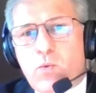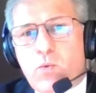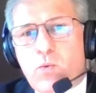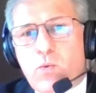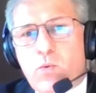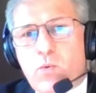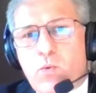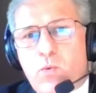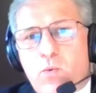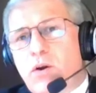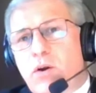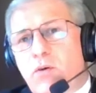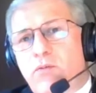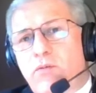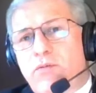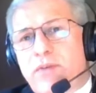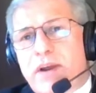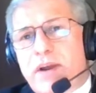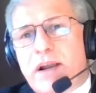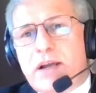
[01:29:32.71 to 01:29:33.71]
all the
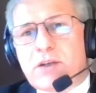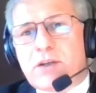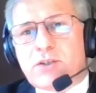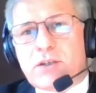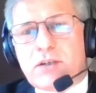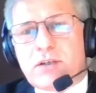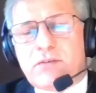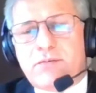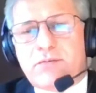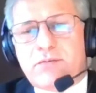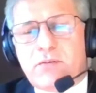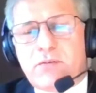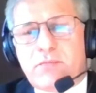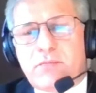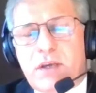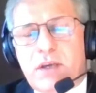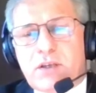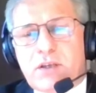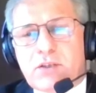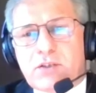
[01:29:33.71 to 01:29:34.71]
non-financial
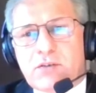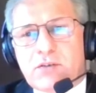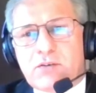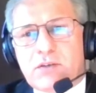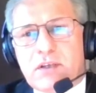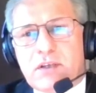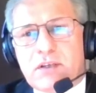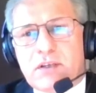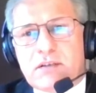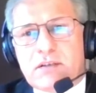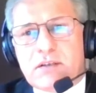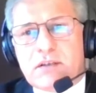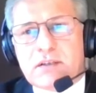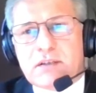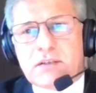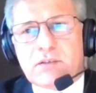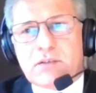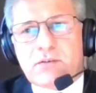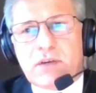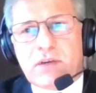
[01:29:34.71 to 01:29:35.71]
information that
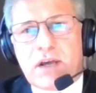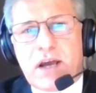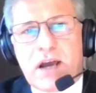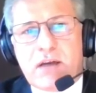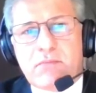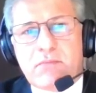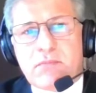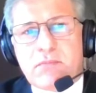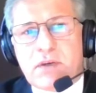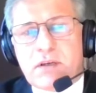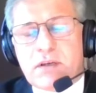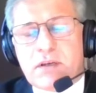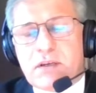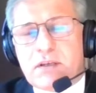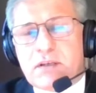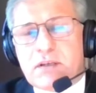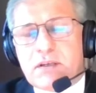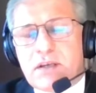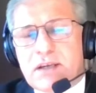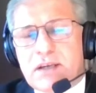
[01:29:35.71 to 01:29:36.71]
is to come
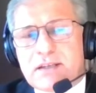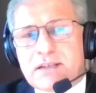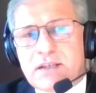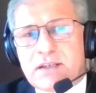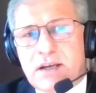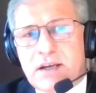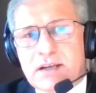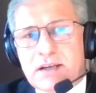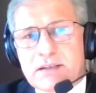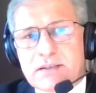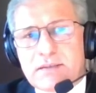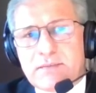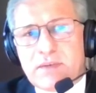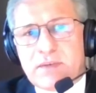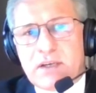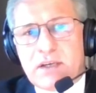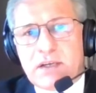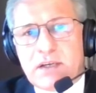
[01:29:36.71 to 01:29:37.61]
in the next years.